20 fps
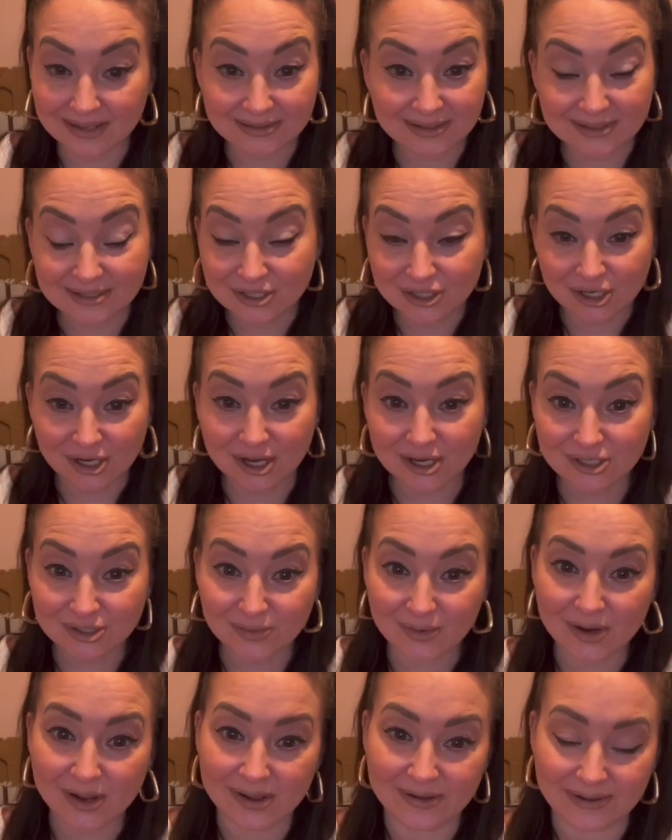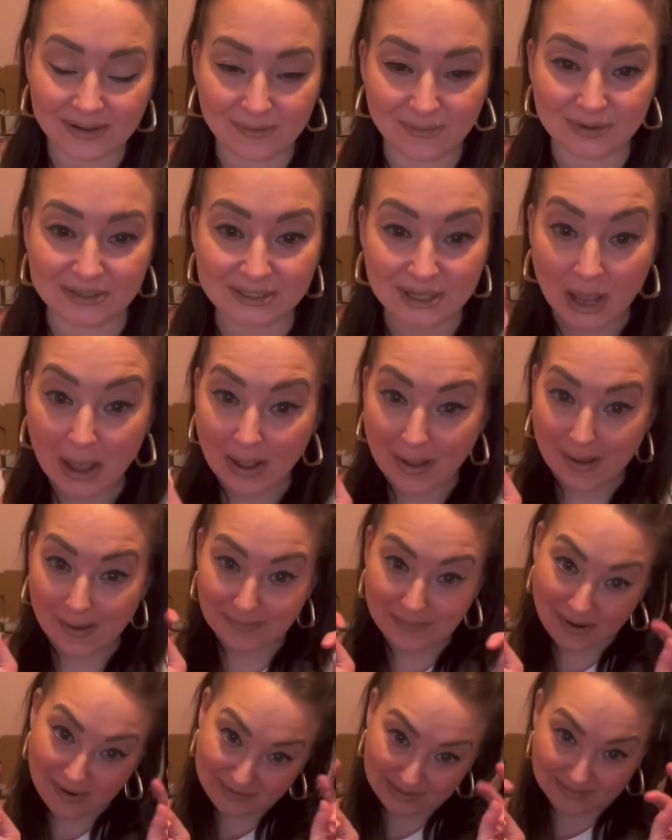this church where it was
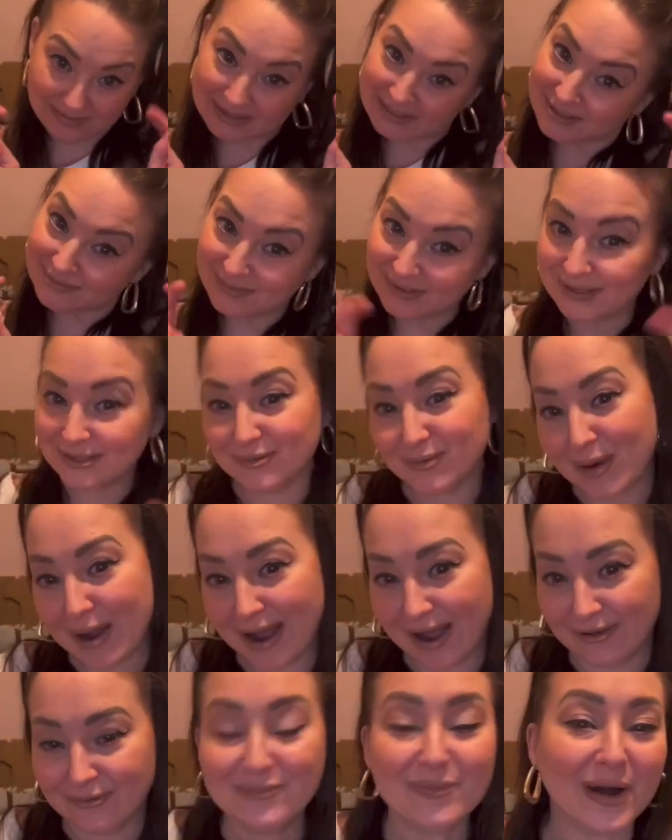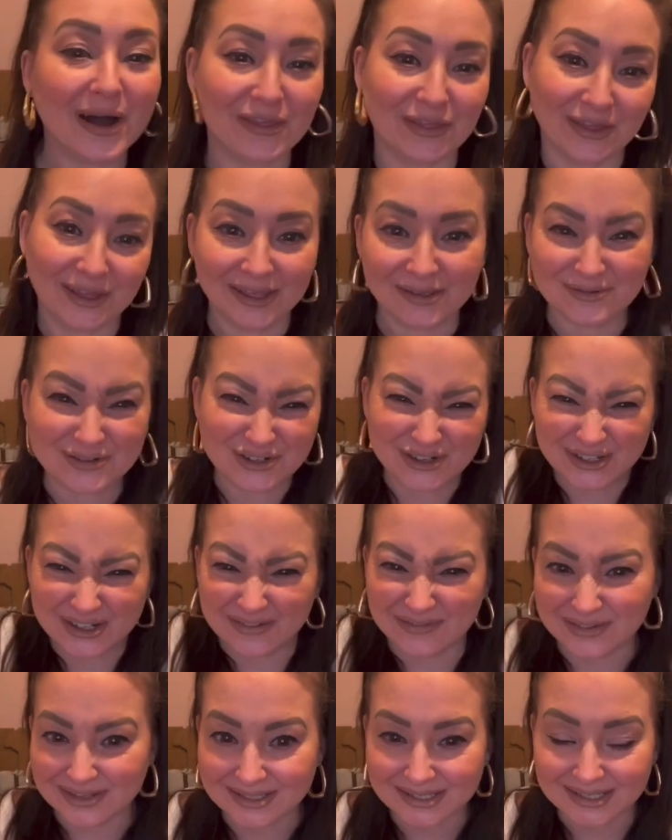apparently meant to meet his wife, but I think it was just
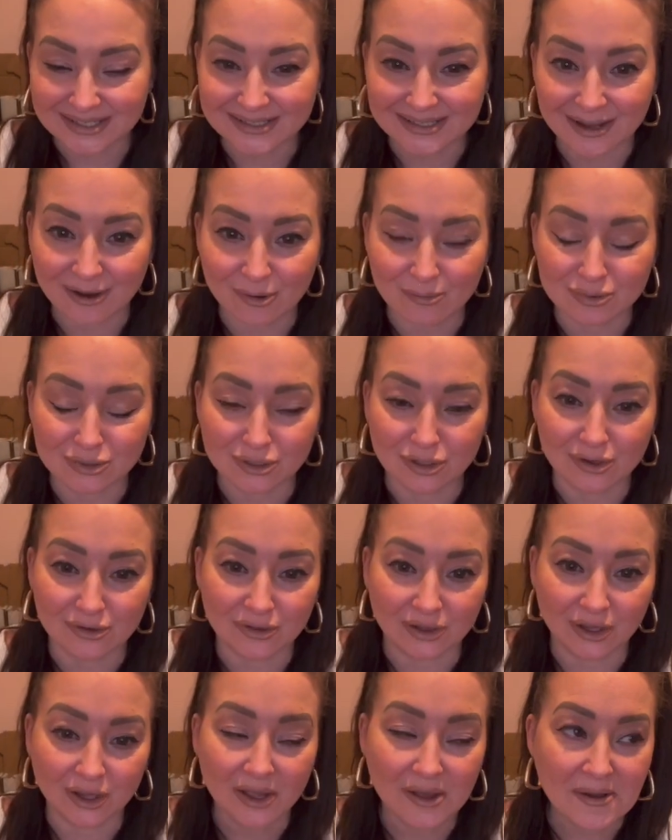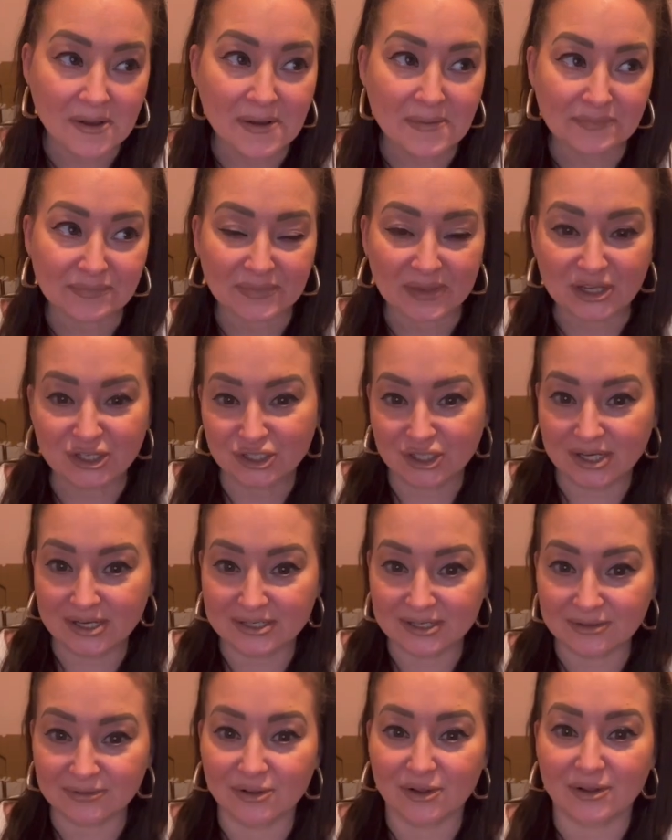obviously set up so that she
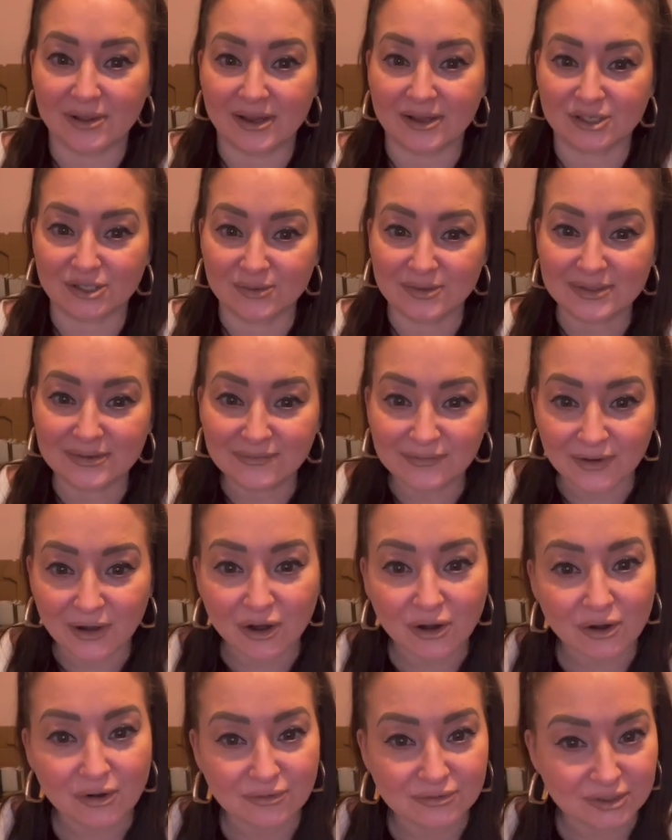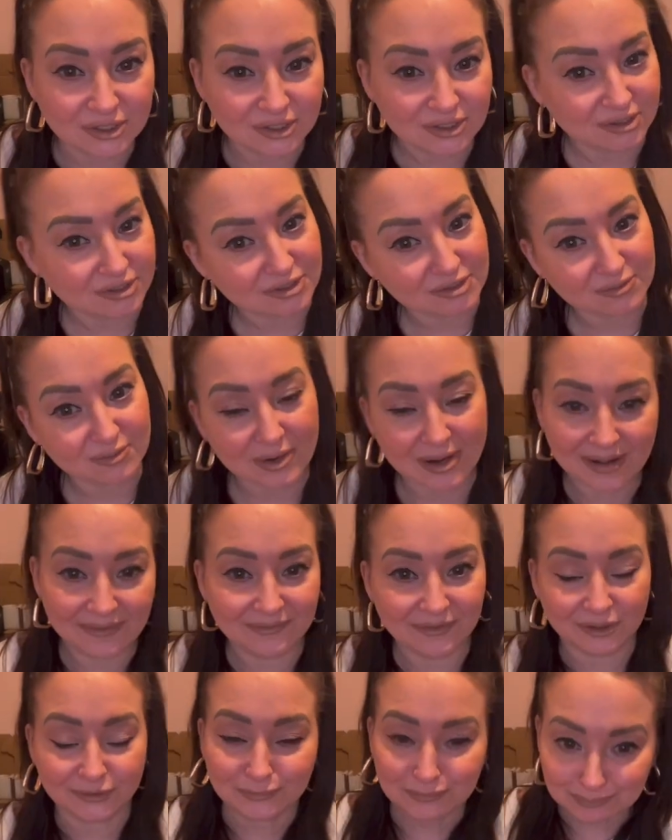didn't look like she was involved and what have
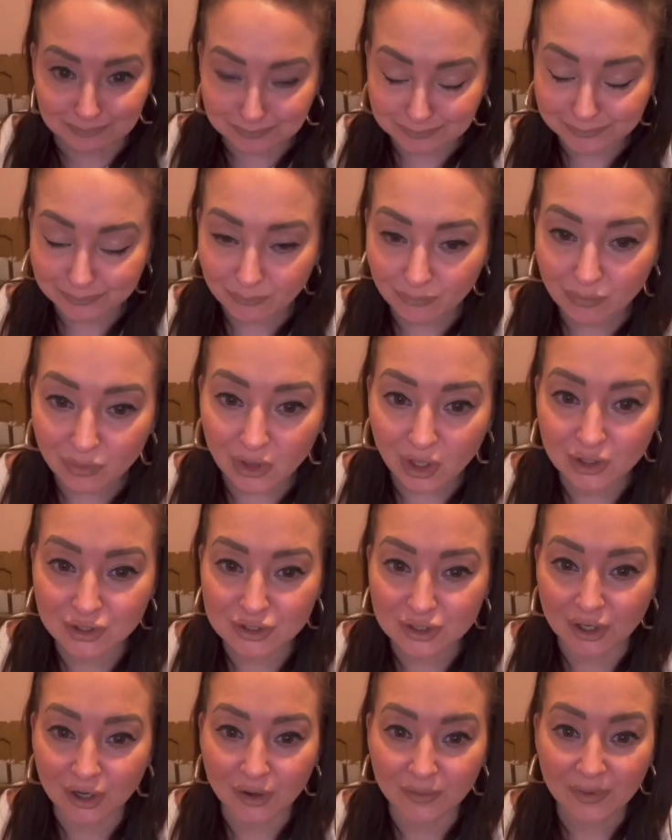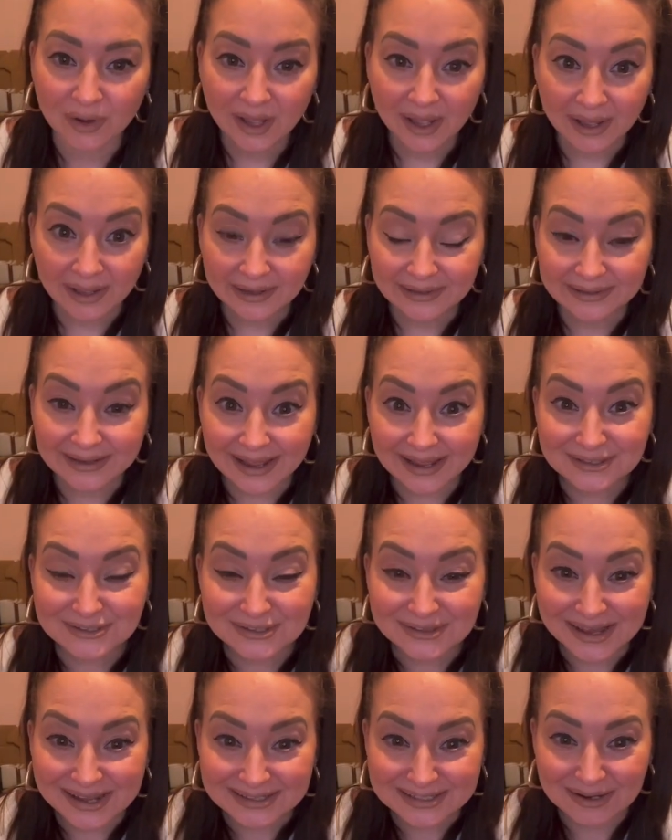you. So yeah, so
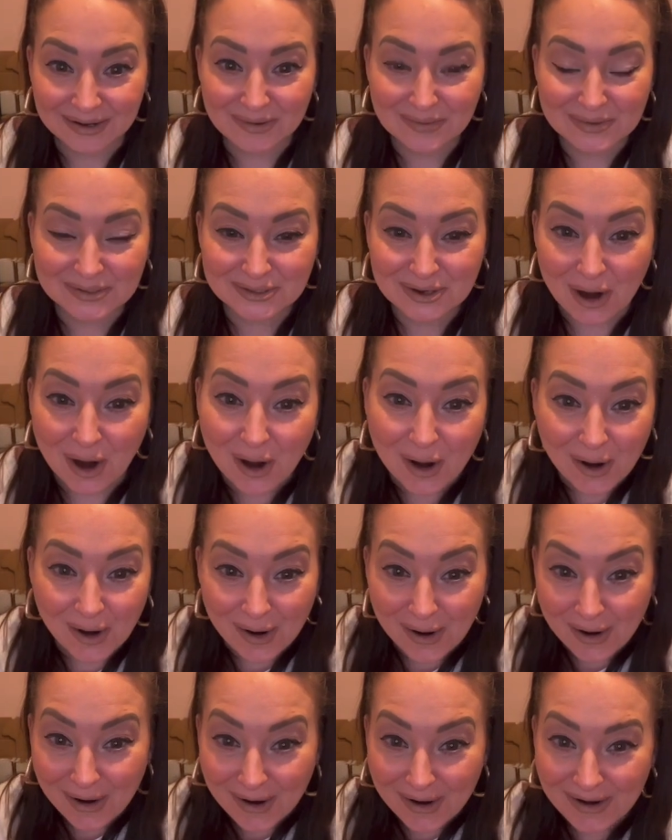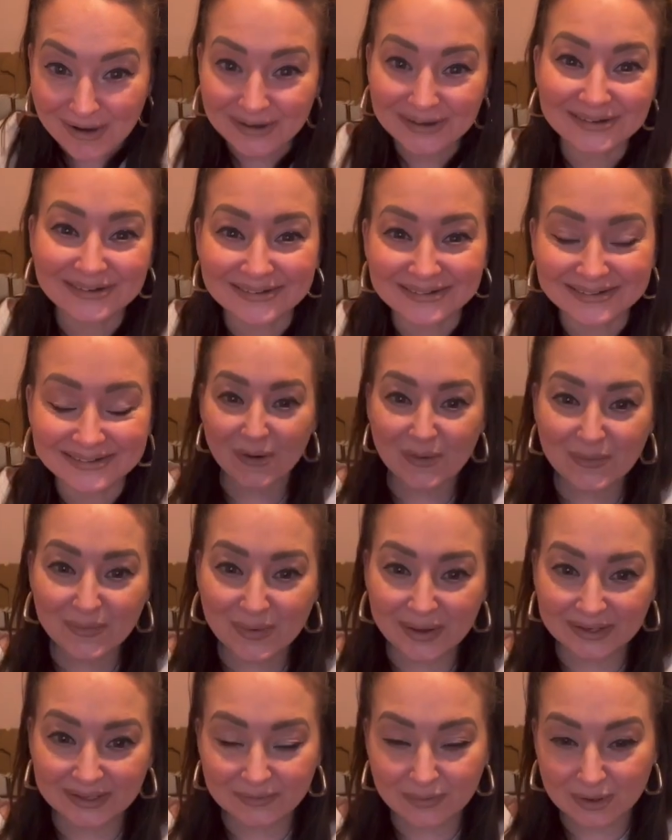that's how he was caught. So
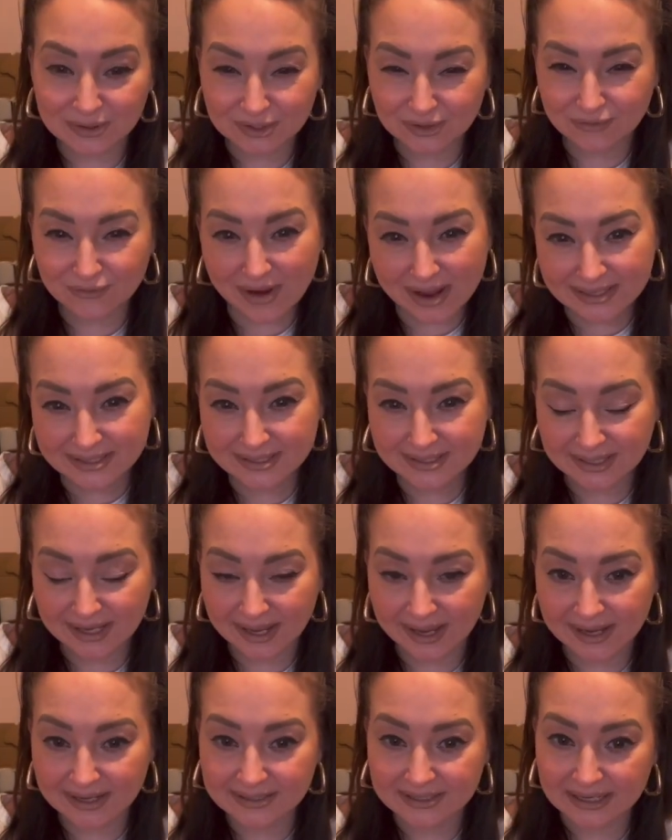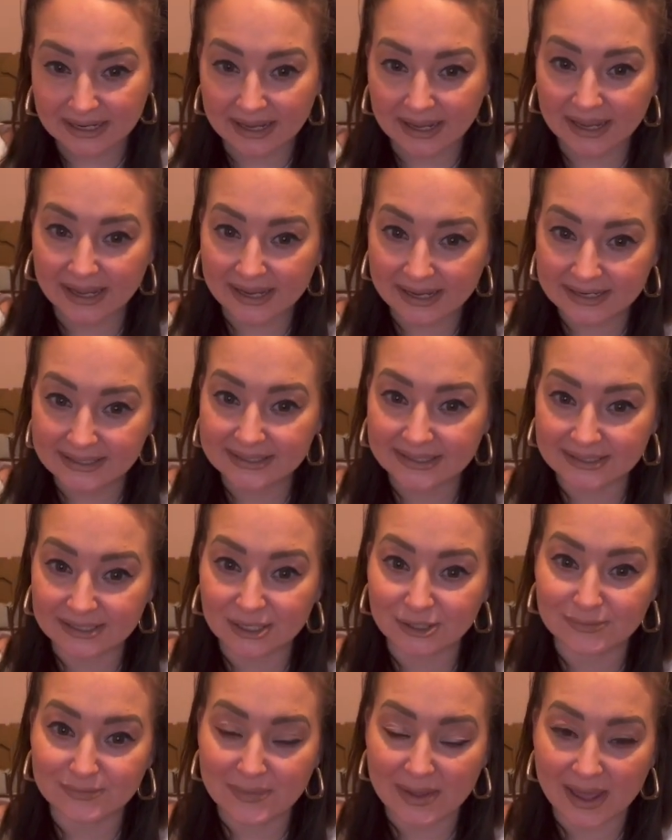when he was arrested, he did
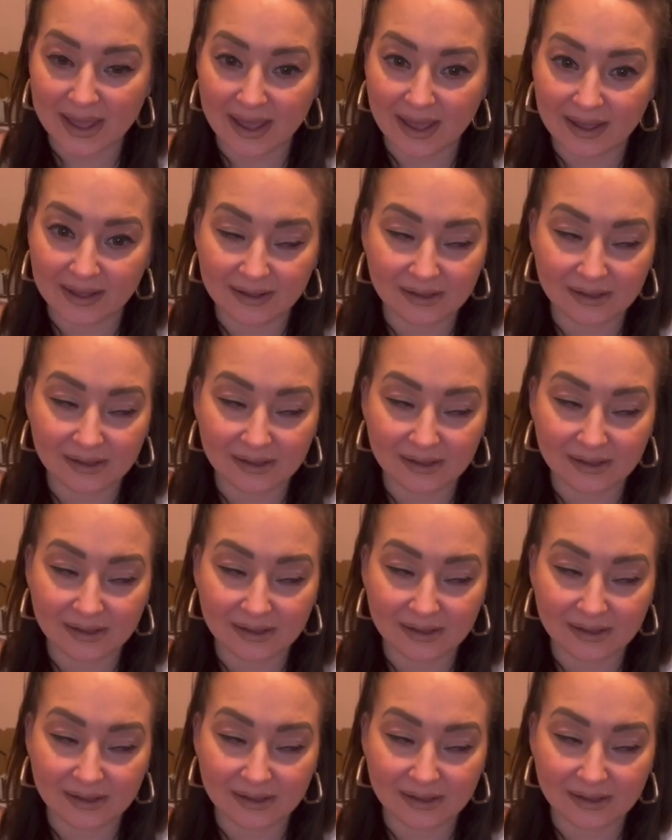admit